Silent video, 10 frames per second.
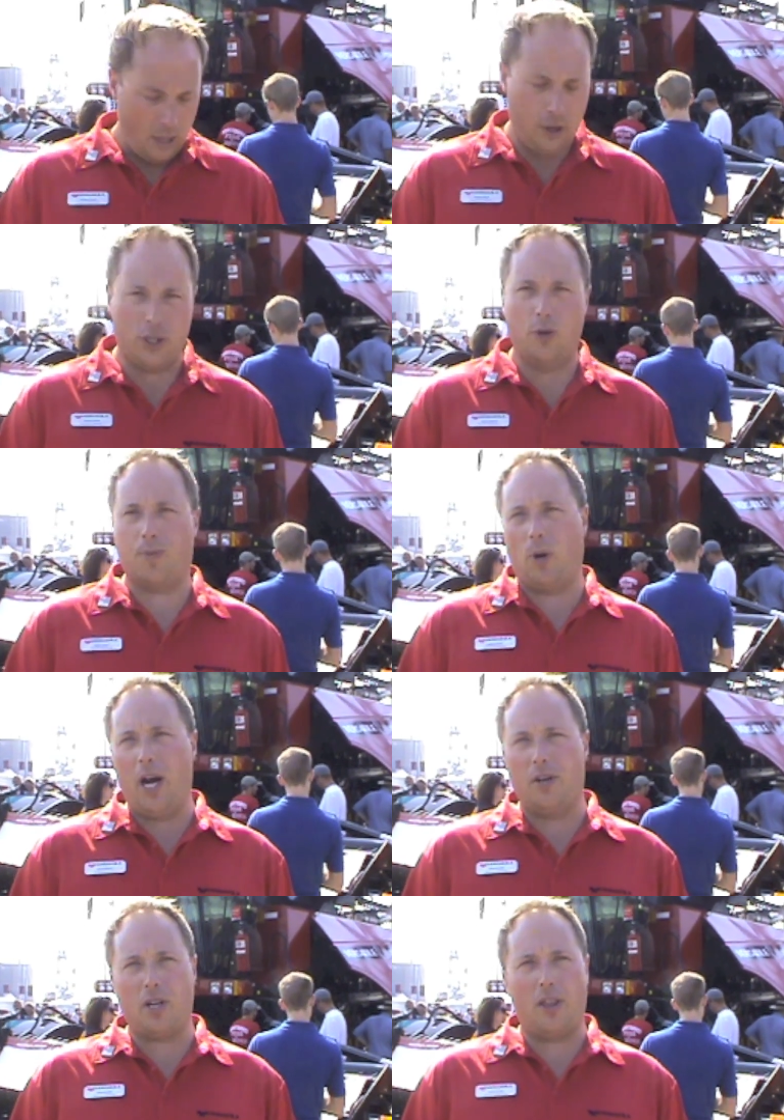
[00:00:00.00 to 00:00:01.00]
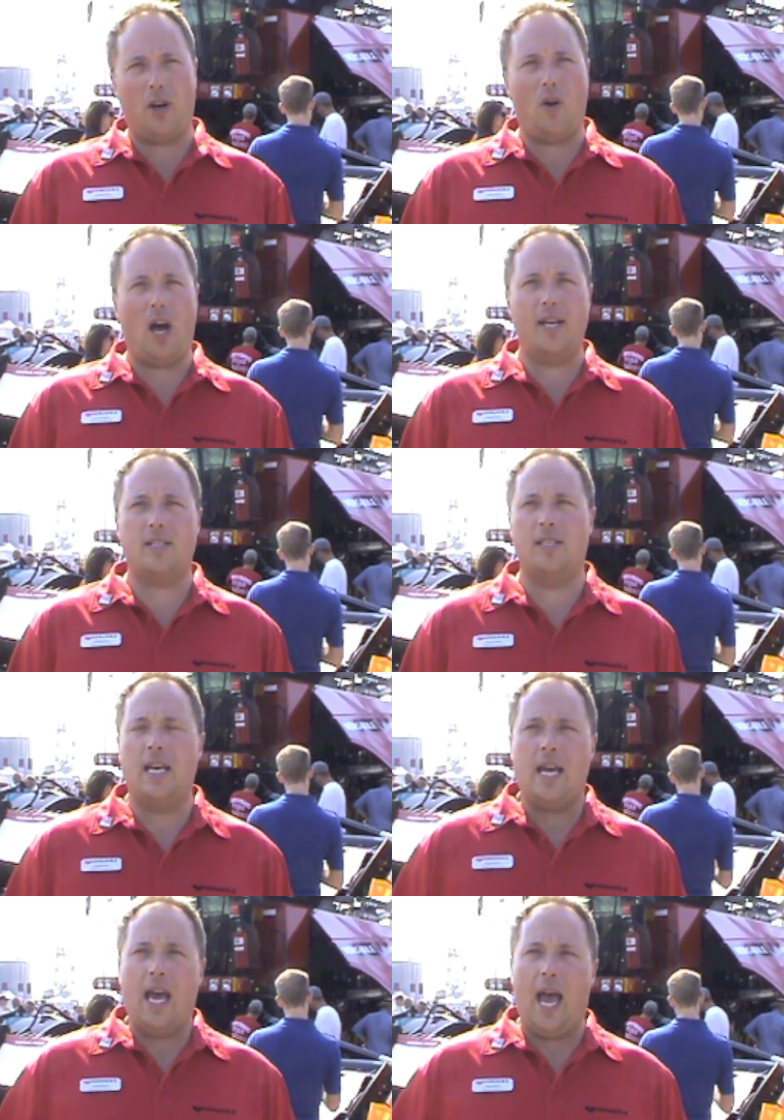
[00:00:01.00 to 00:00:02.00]
There's new sprayers on the horizon.
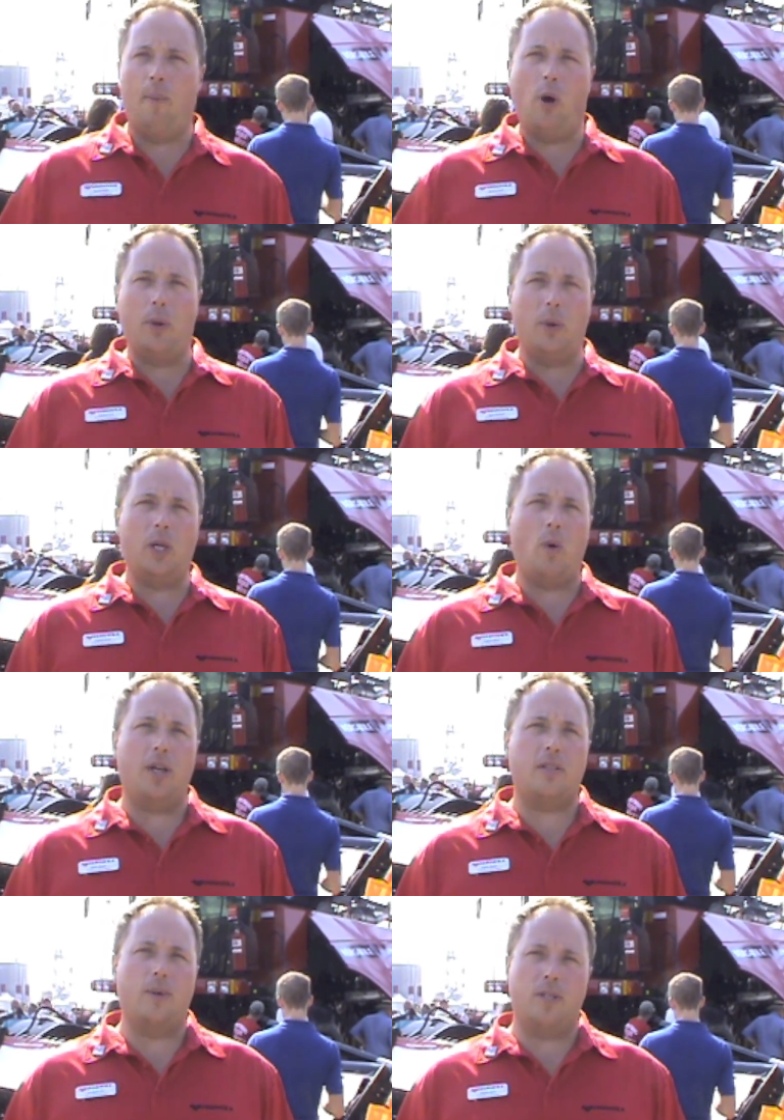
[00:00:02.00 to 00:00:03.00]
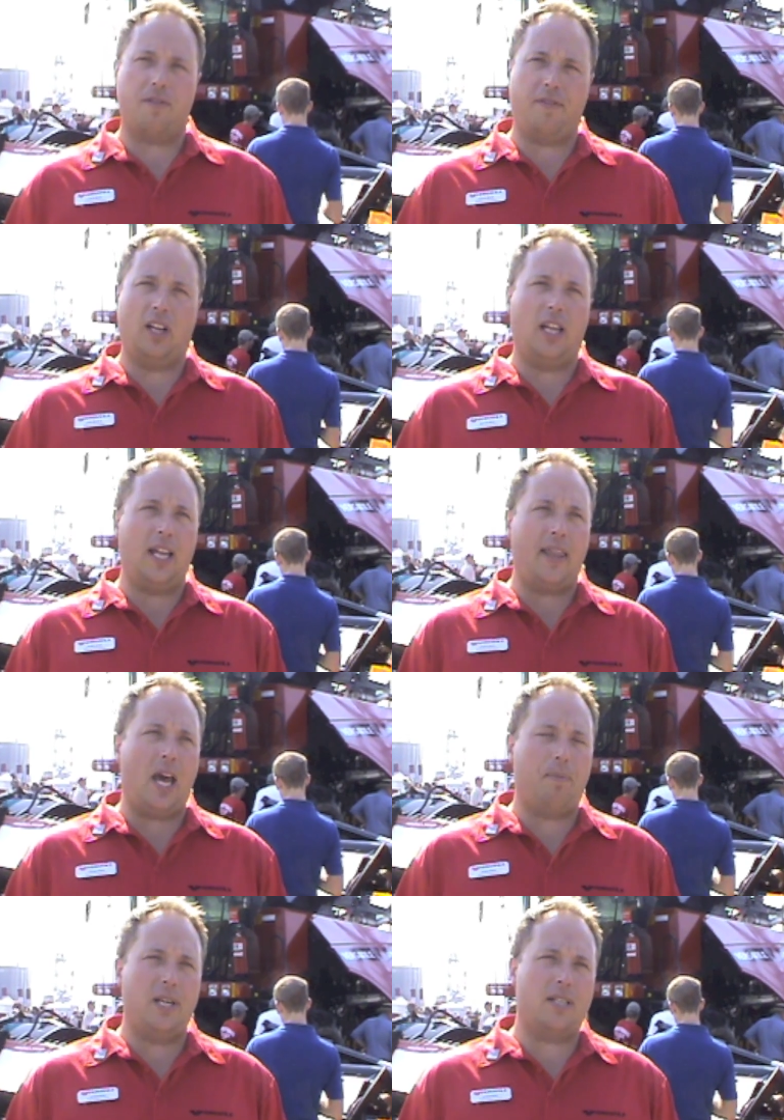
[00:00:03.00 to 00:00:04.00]
And what we really wanted to do was fill in
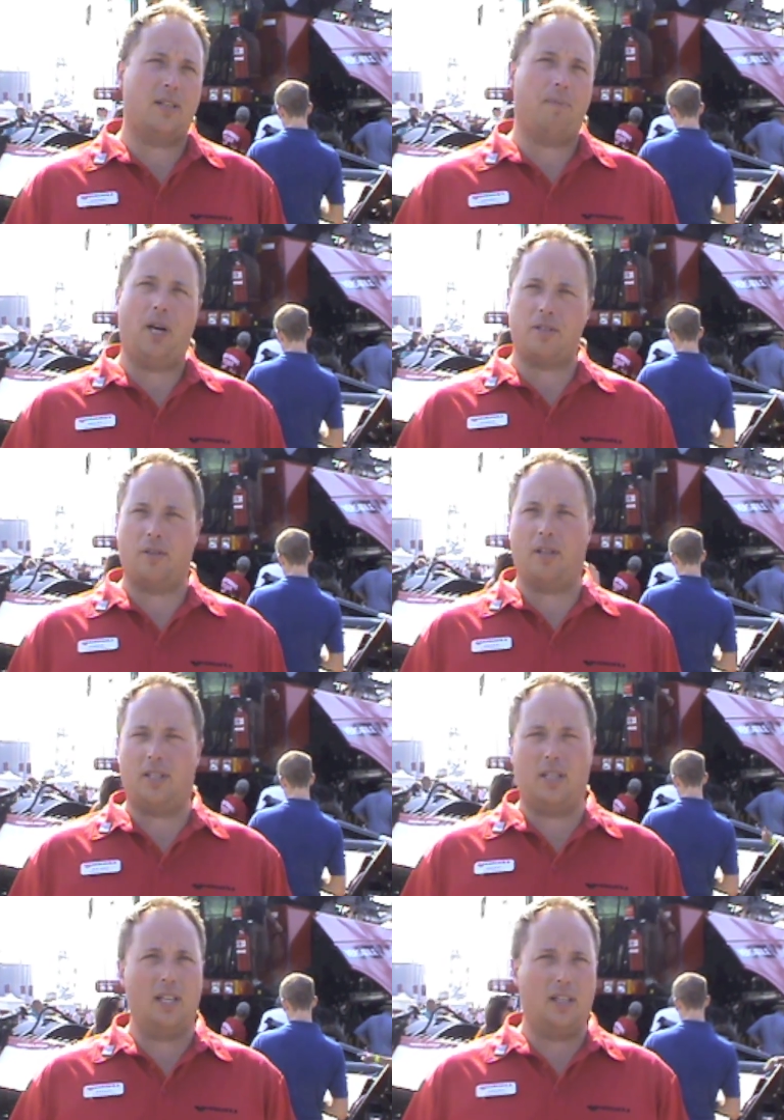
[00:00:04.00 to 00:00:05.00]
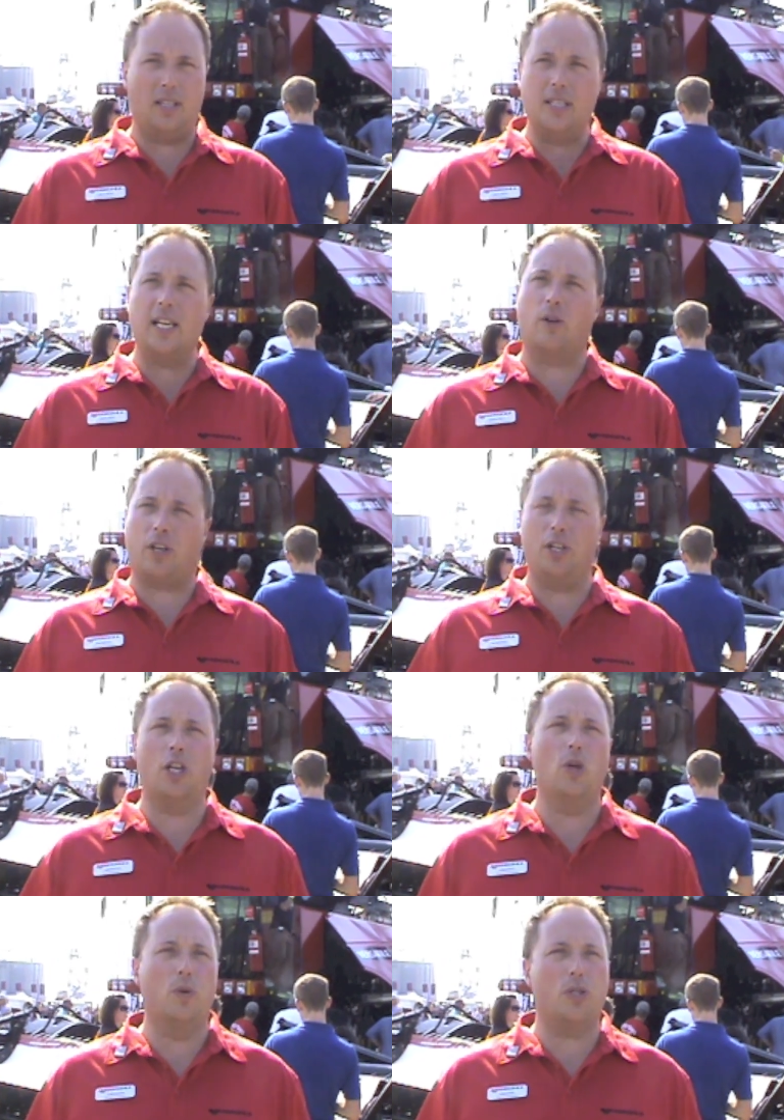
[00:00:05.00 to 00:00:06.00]
that piece of the puzzle that the dealer could
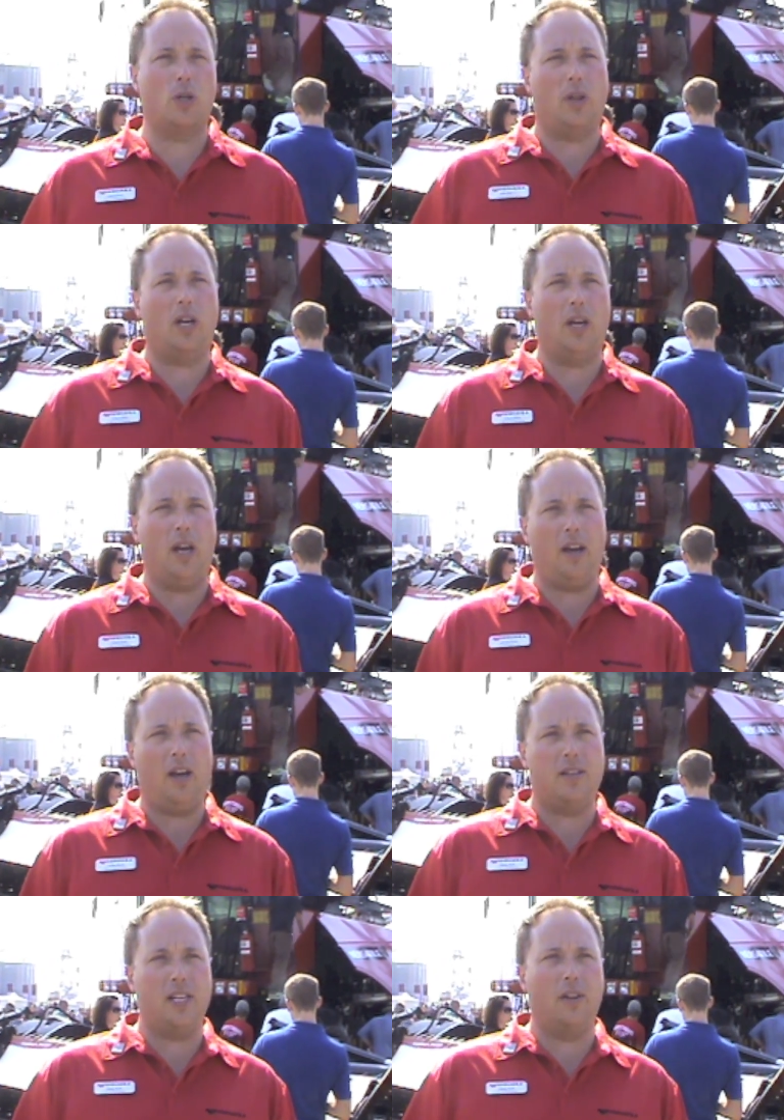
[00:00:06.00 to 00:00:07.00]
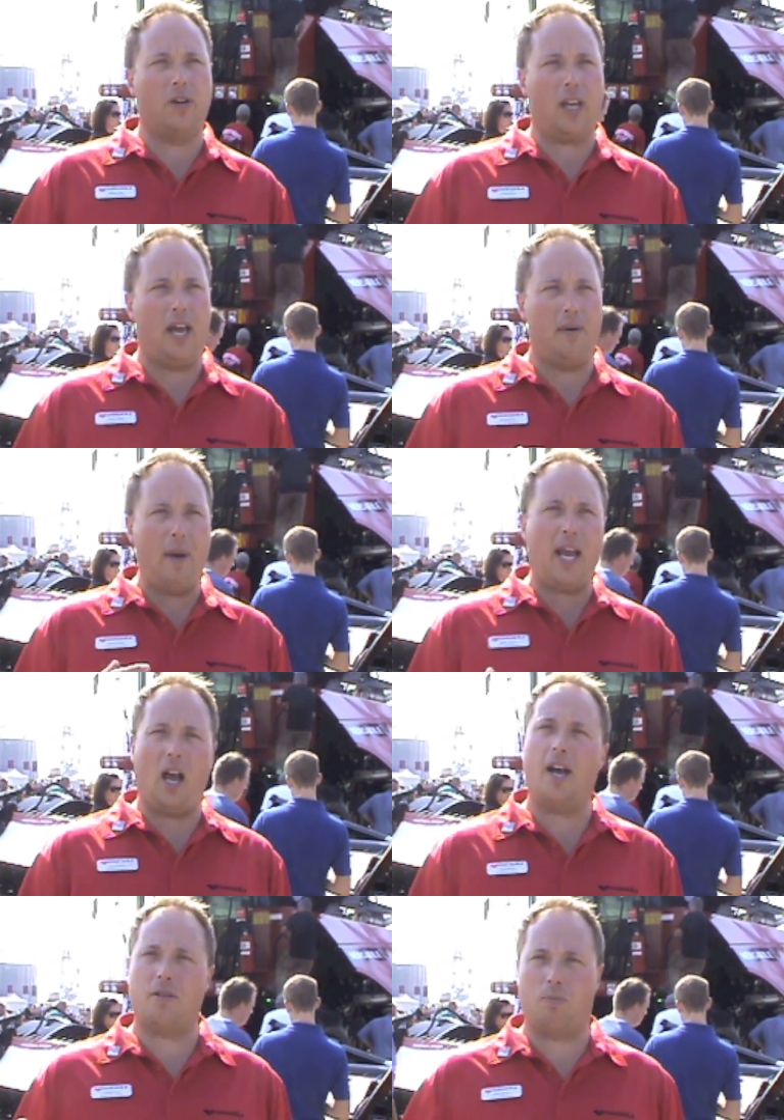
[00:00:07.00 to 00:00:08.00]
use so that a dealer can make
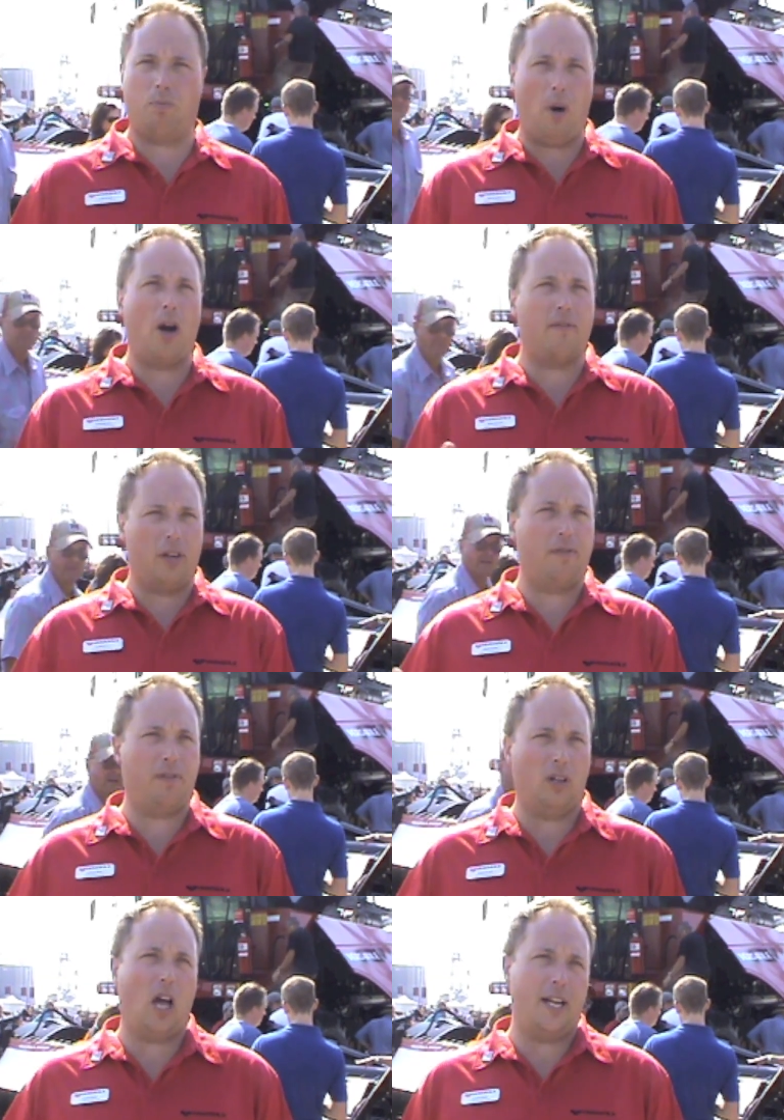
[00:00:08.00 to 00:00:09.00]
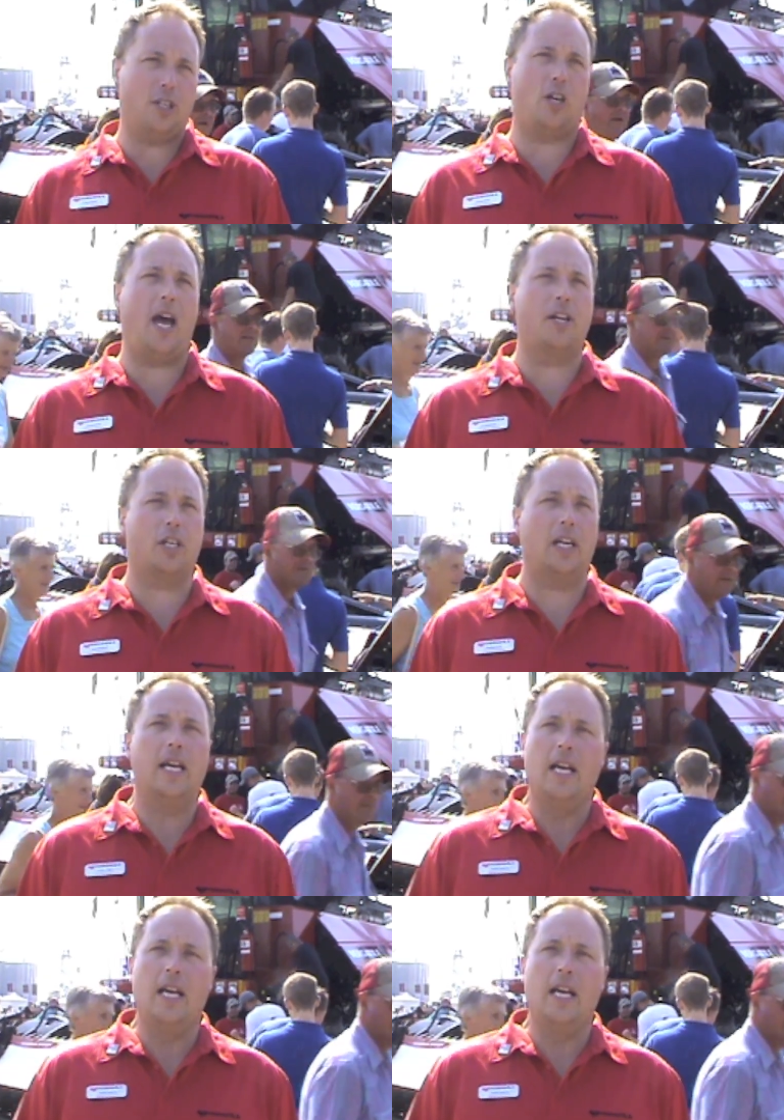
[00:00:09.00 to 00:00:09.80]
us part of their full line strategy.